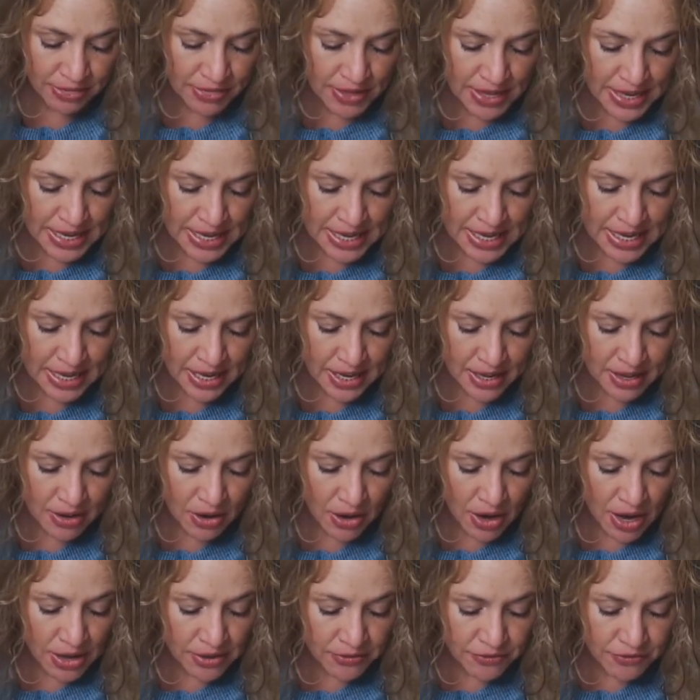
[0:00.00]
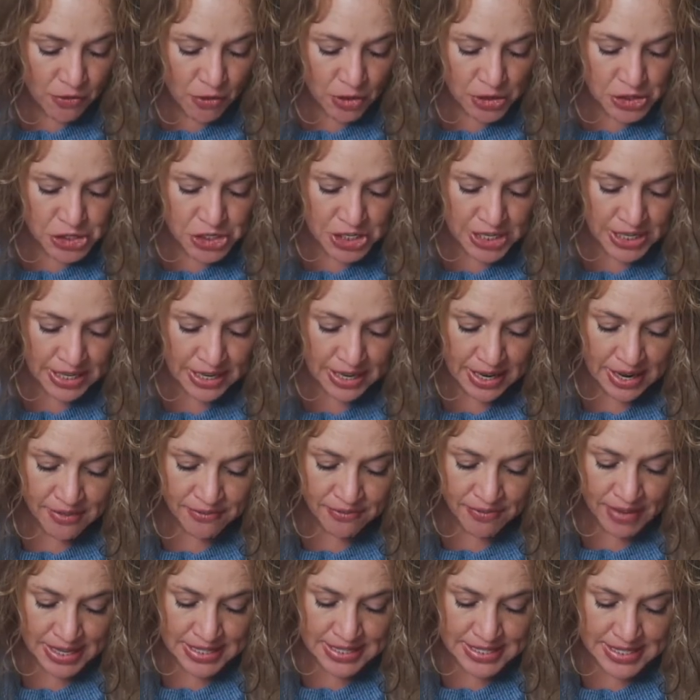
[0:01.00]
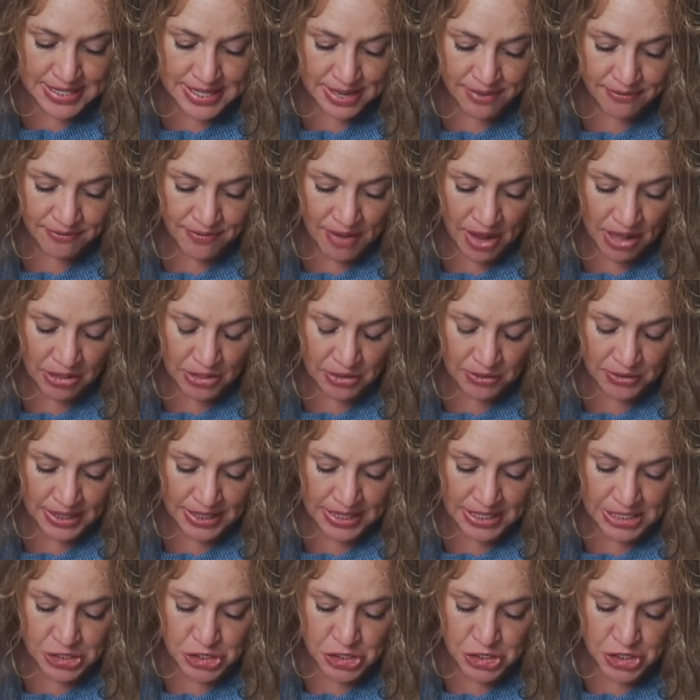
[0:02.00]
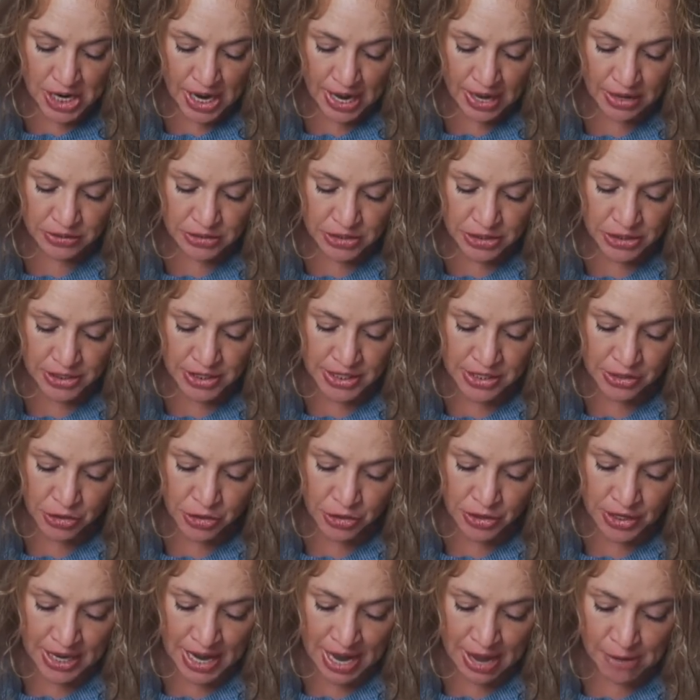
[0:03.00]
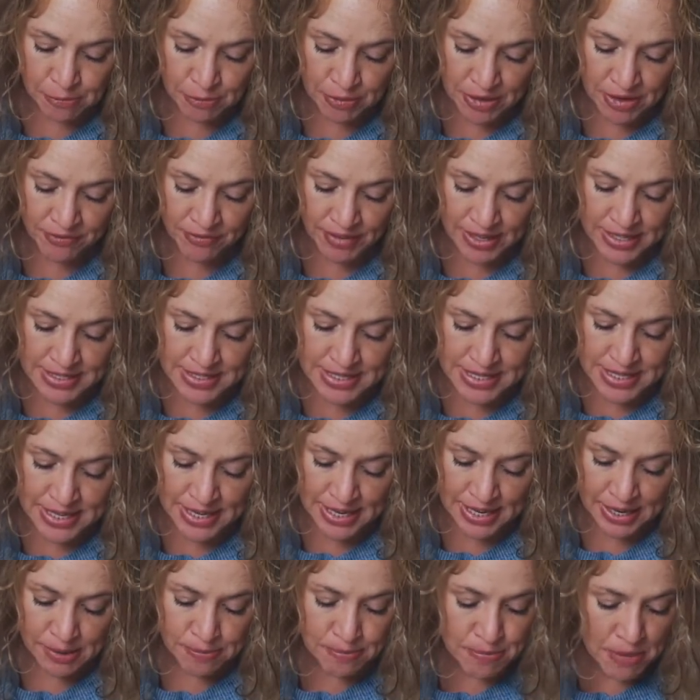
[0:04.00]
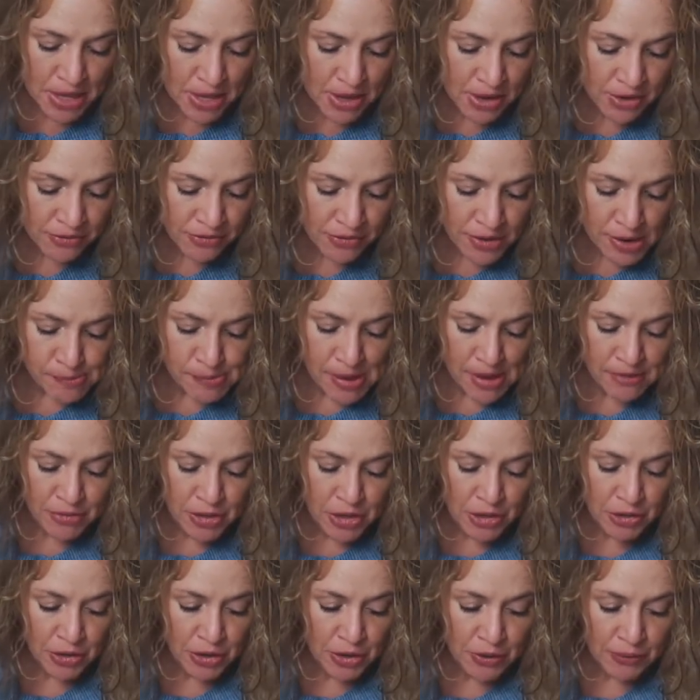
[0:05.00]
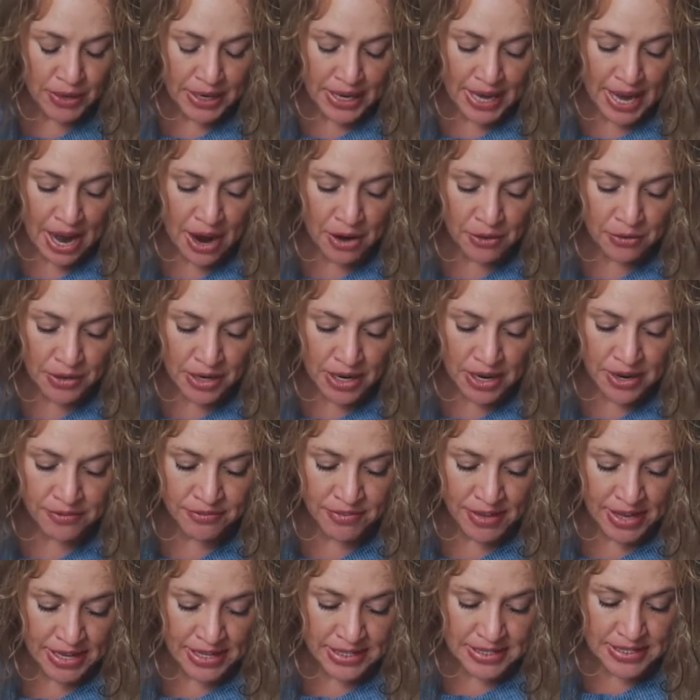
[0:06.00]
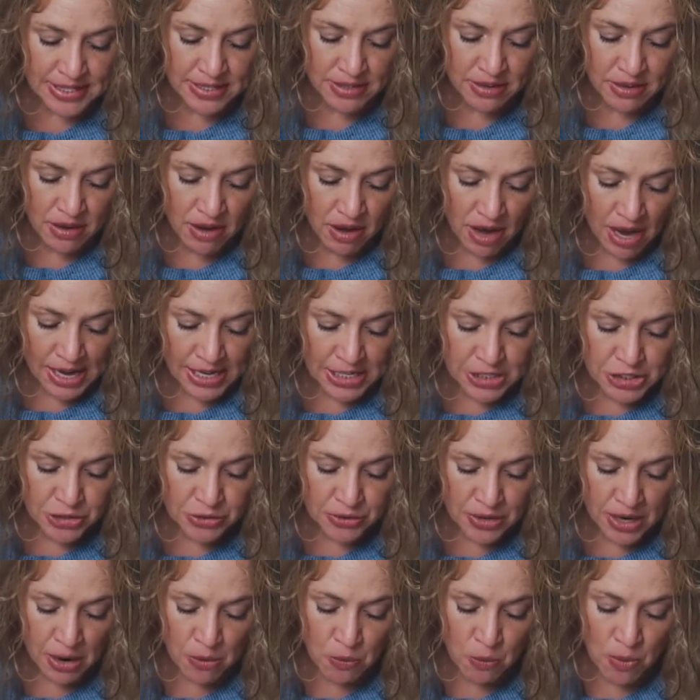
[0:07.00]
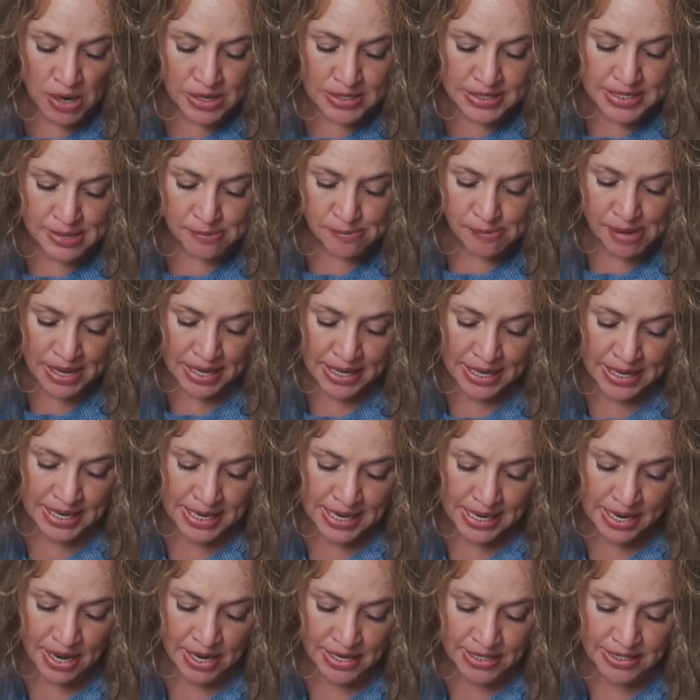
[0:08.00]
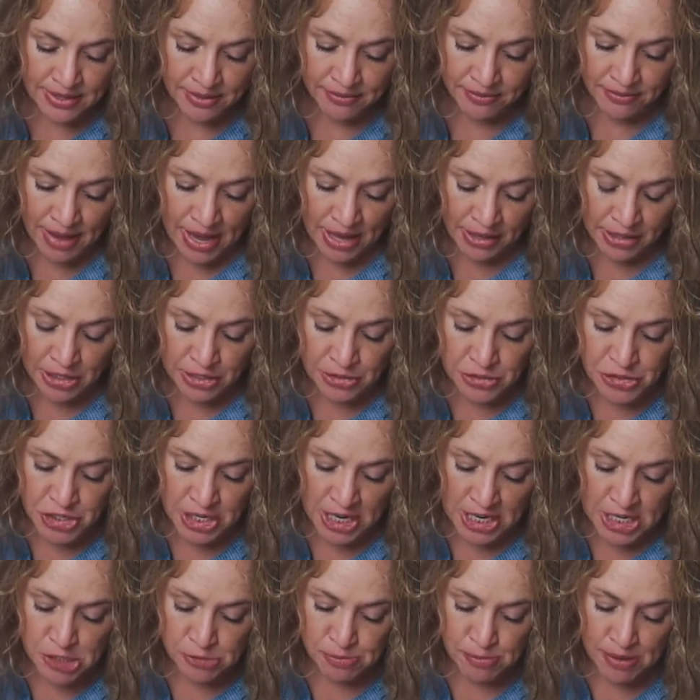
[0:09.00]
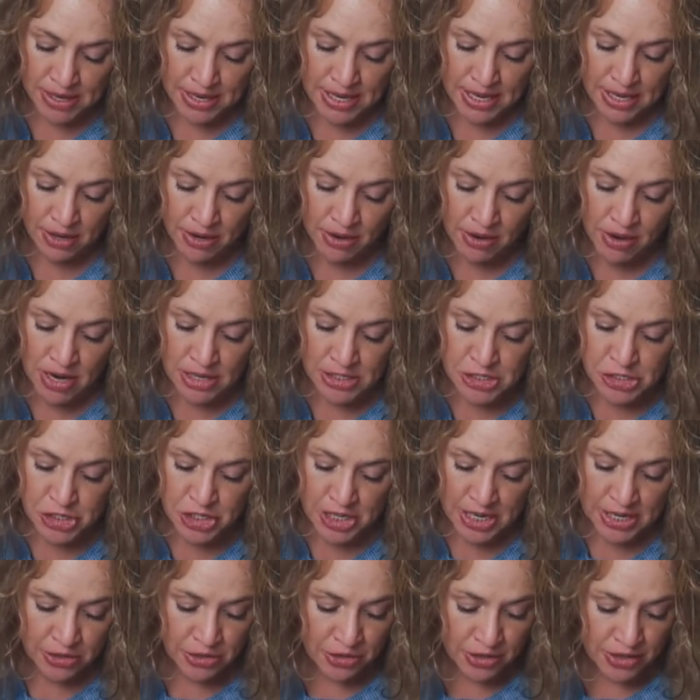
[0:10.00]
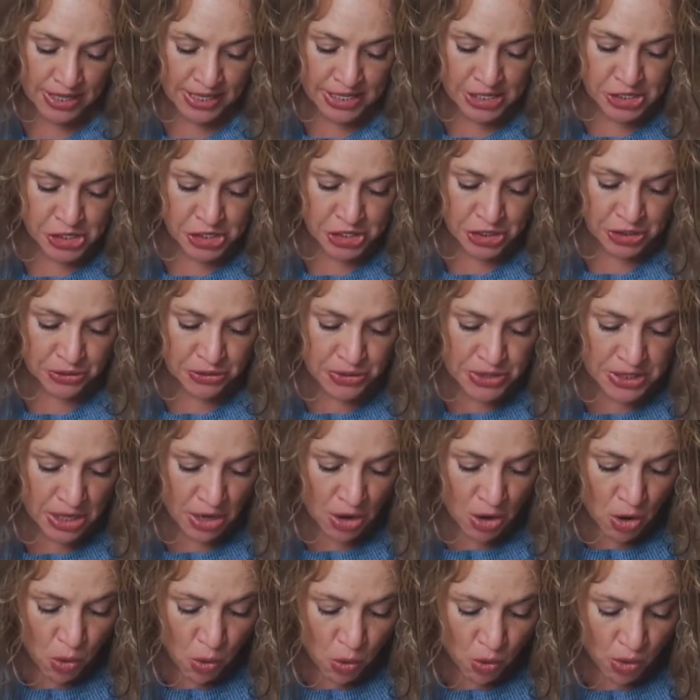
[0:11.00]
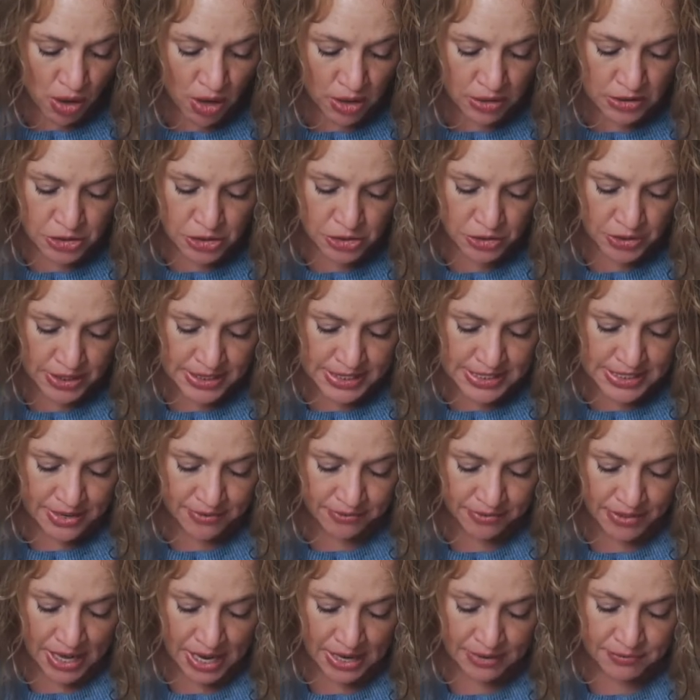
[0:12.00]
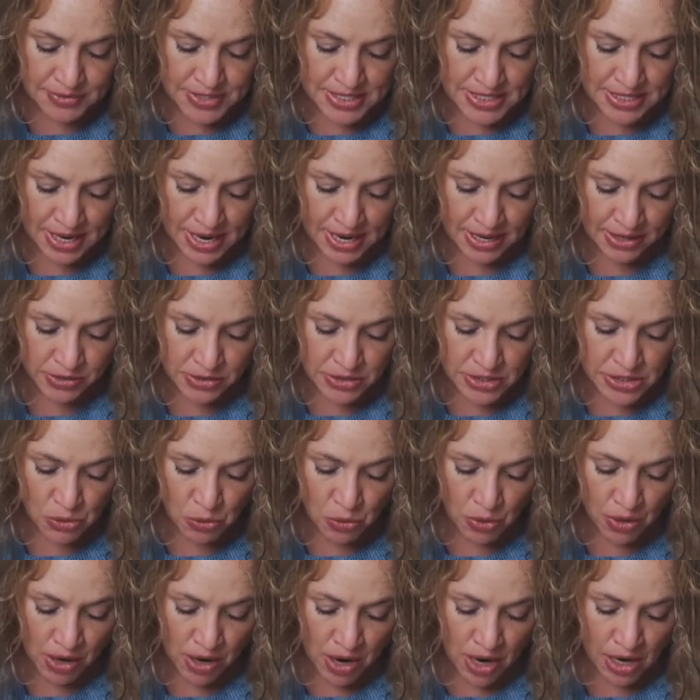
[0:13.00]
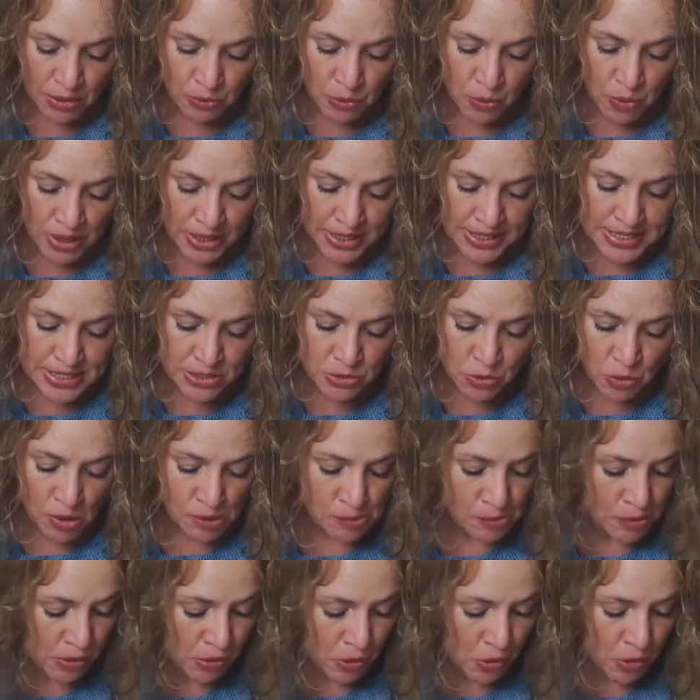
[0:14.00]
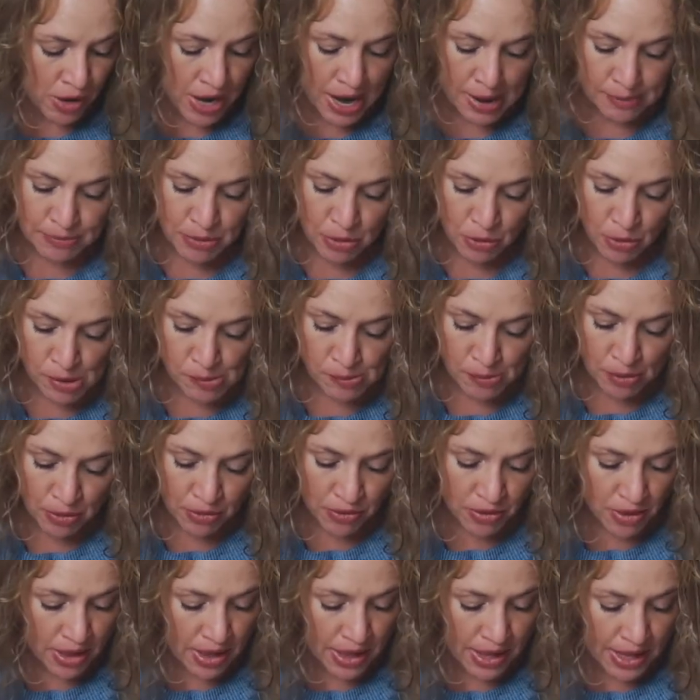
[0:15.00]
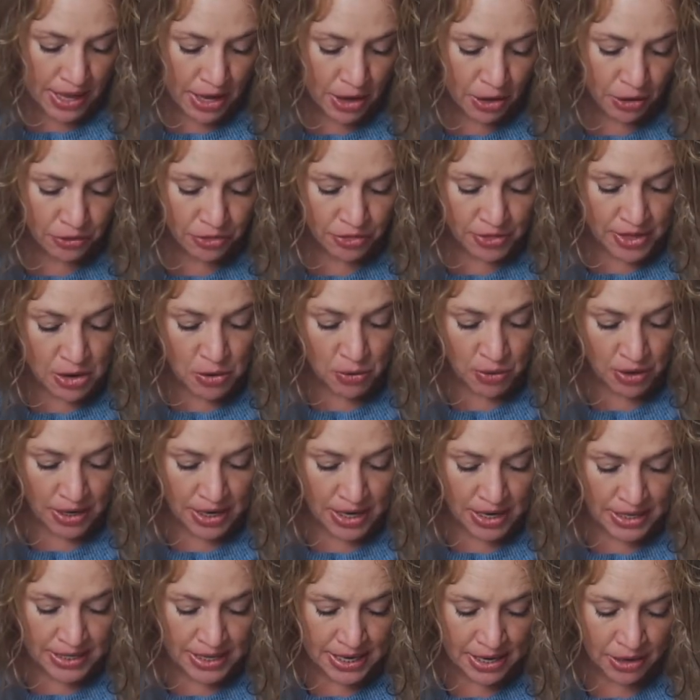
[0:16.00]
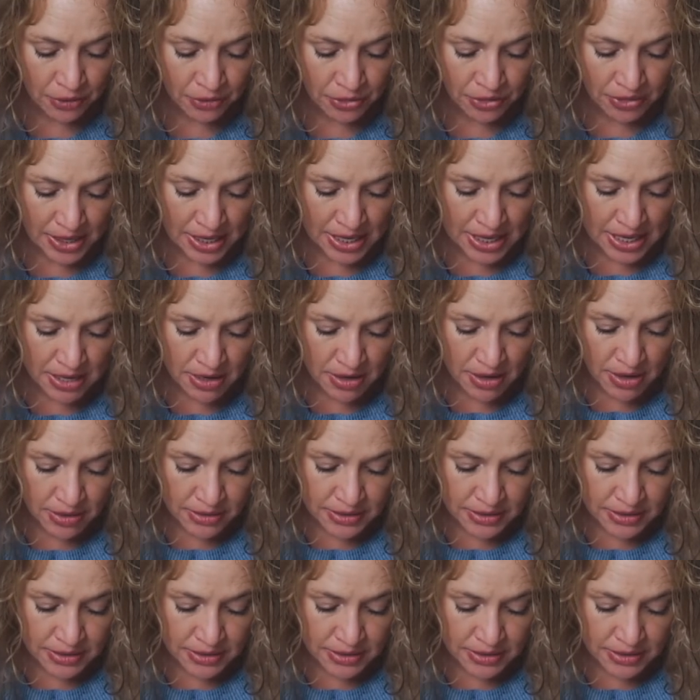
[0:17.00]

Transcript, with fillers: The unfortunate events that followed in his childhood could have prevented him from ever growing out of it. I do not want to make any kind of value judgment here on gender issues or alternative lifestyles or on what is normal or abnormal, healthy or unhealthy.